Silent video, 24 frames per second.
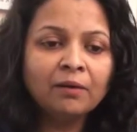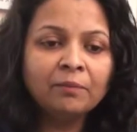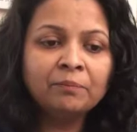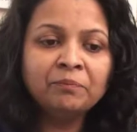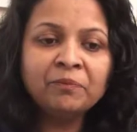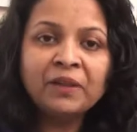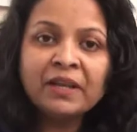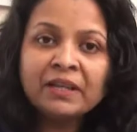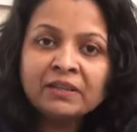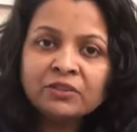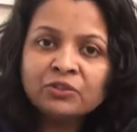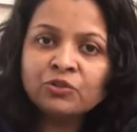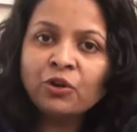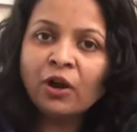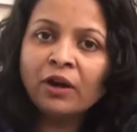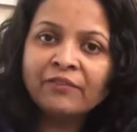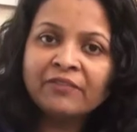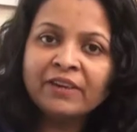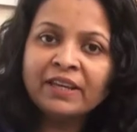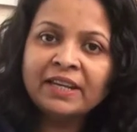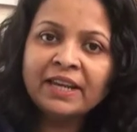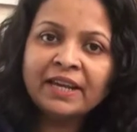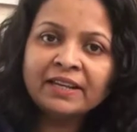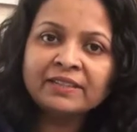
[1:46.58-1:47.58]
Things
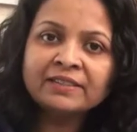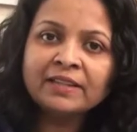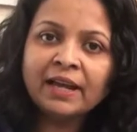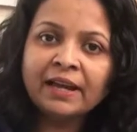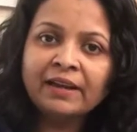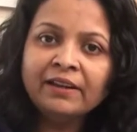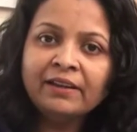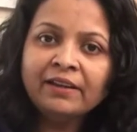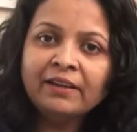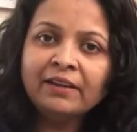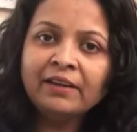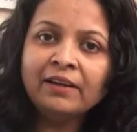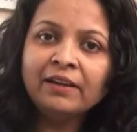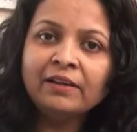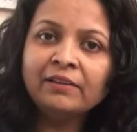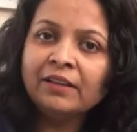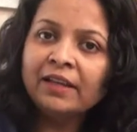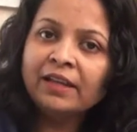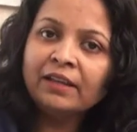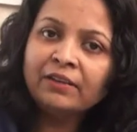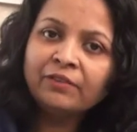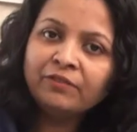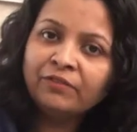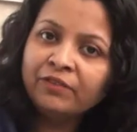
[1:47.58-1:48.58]
got very exciting,
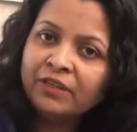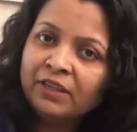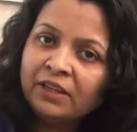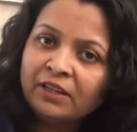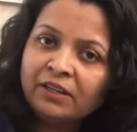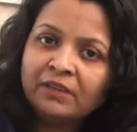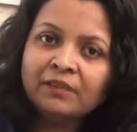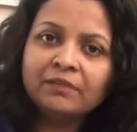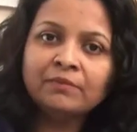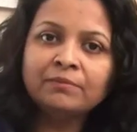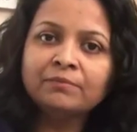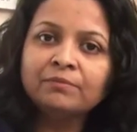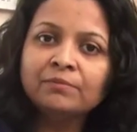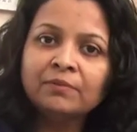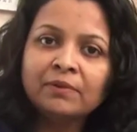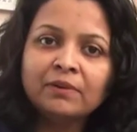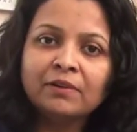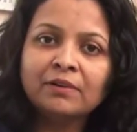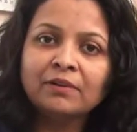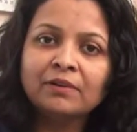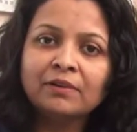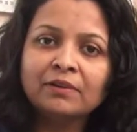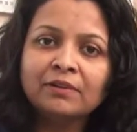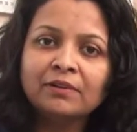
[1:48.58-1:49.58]
and then we
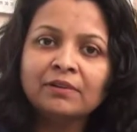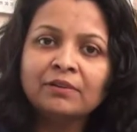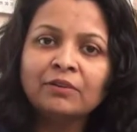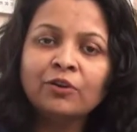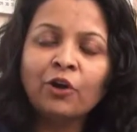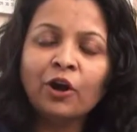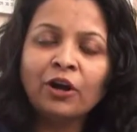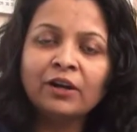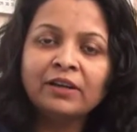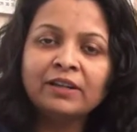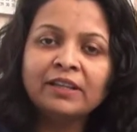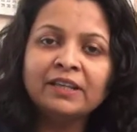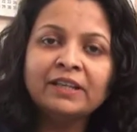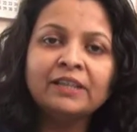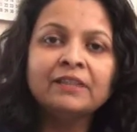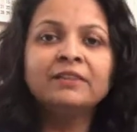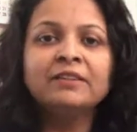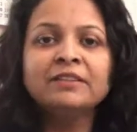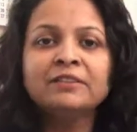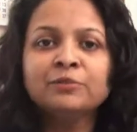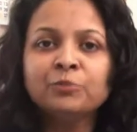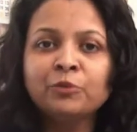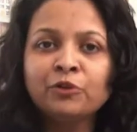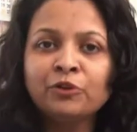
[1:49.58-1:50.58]
got the
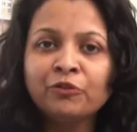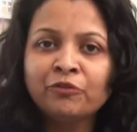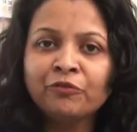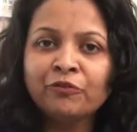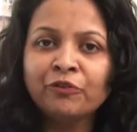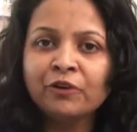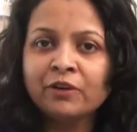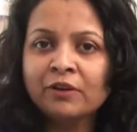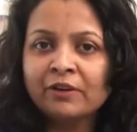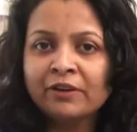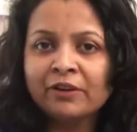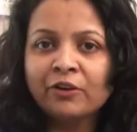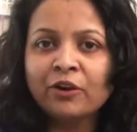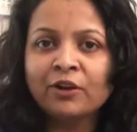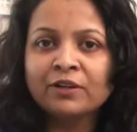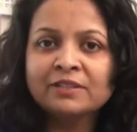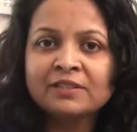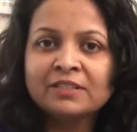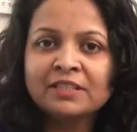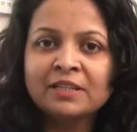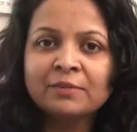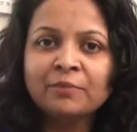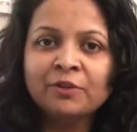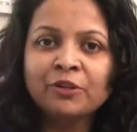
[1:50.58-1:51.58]
Guinness Book of World
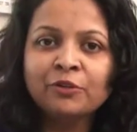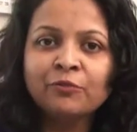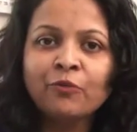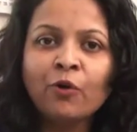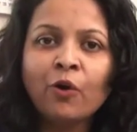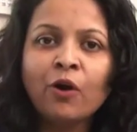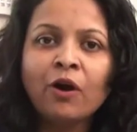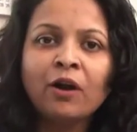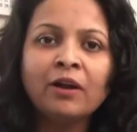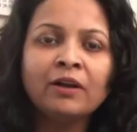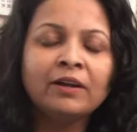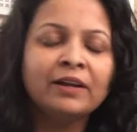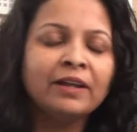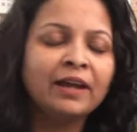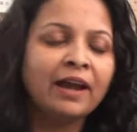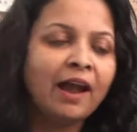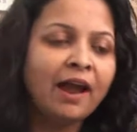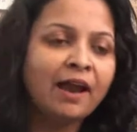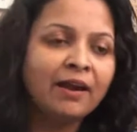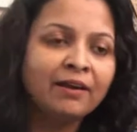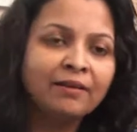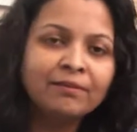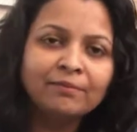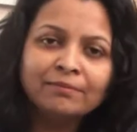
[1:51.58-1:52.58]
Records team involved,
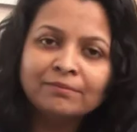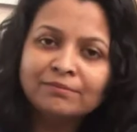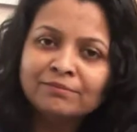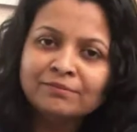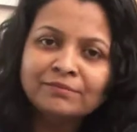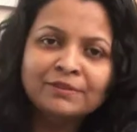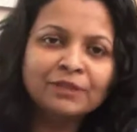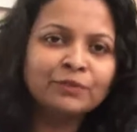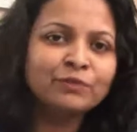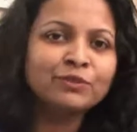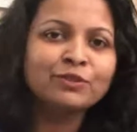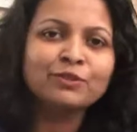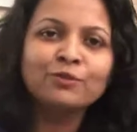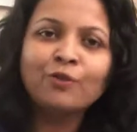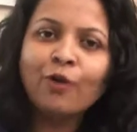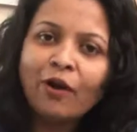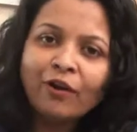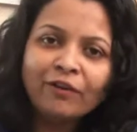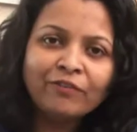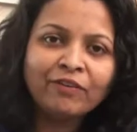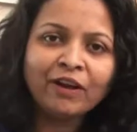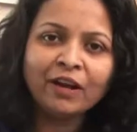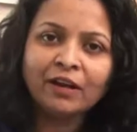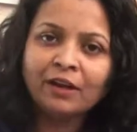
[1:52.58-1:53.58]
and there was a
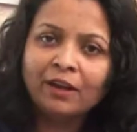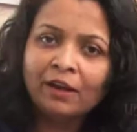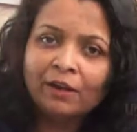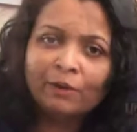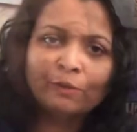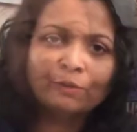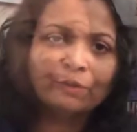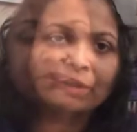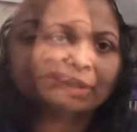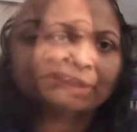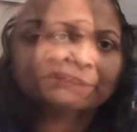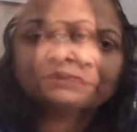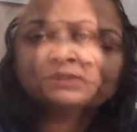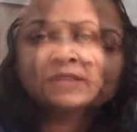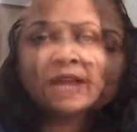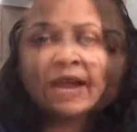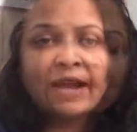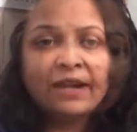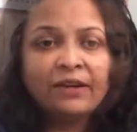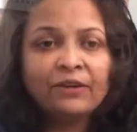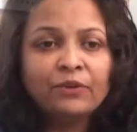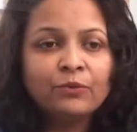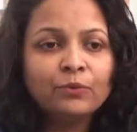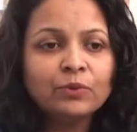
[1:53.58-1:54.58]
lot of halla gulla.
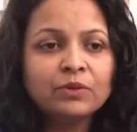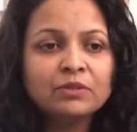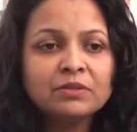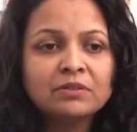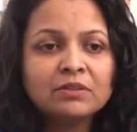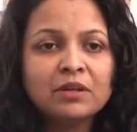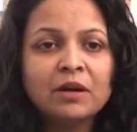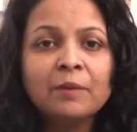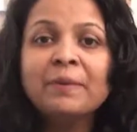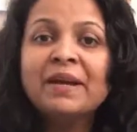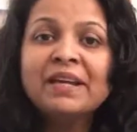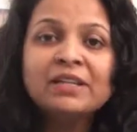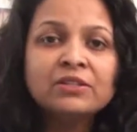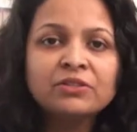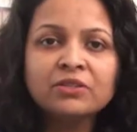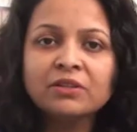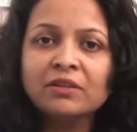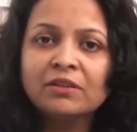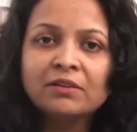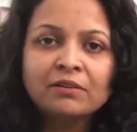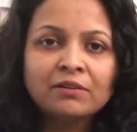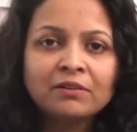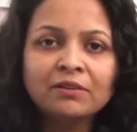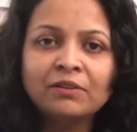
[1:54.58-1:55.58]
That was a
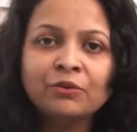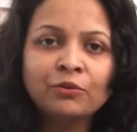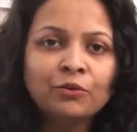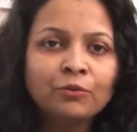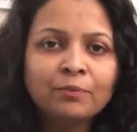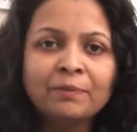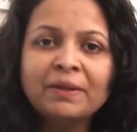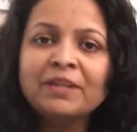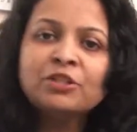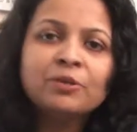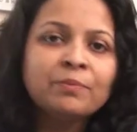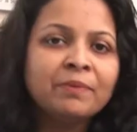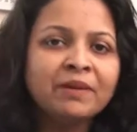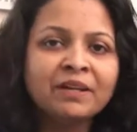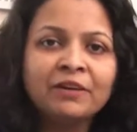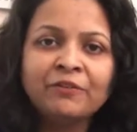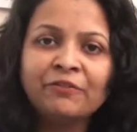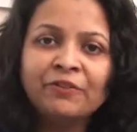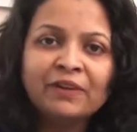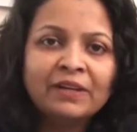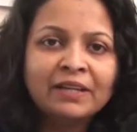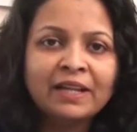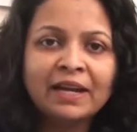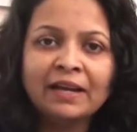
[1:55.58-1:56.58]
major, you know, major
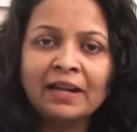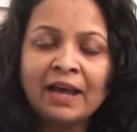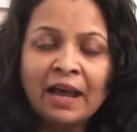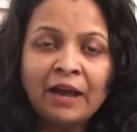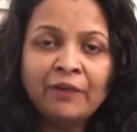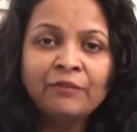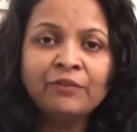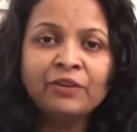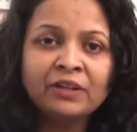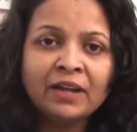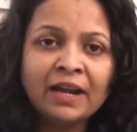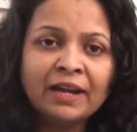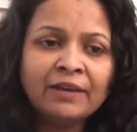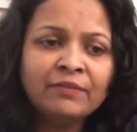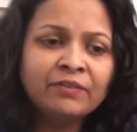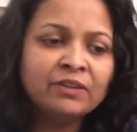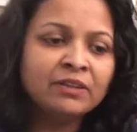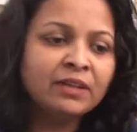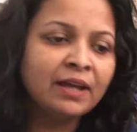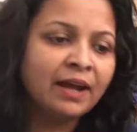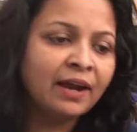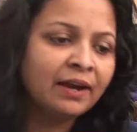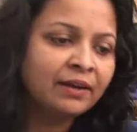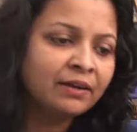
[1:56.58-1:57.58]
benefit that I have
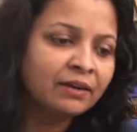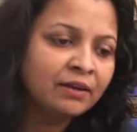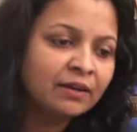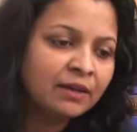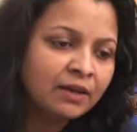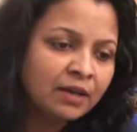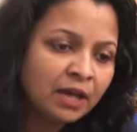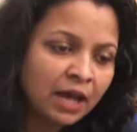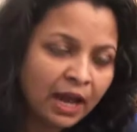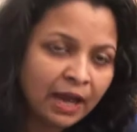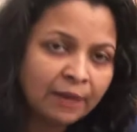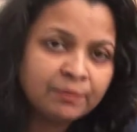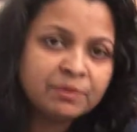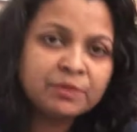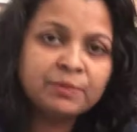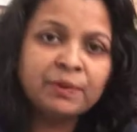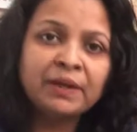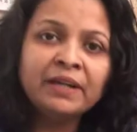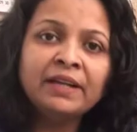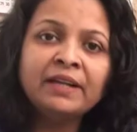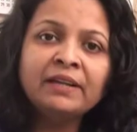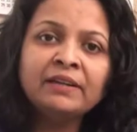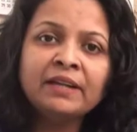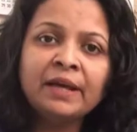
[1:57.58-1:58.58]
derived, that I'm
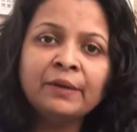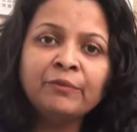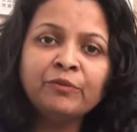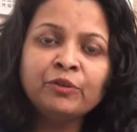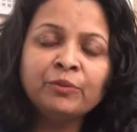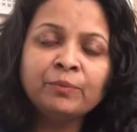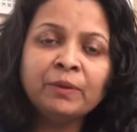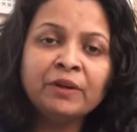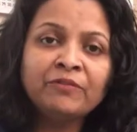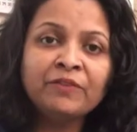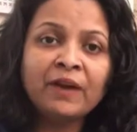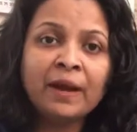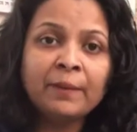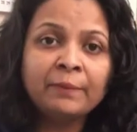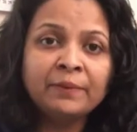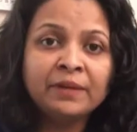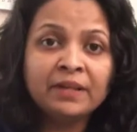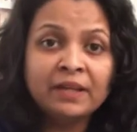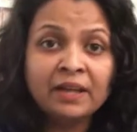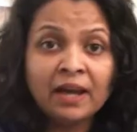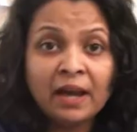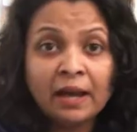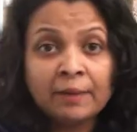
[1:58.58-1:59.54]
spending time with my family.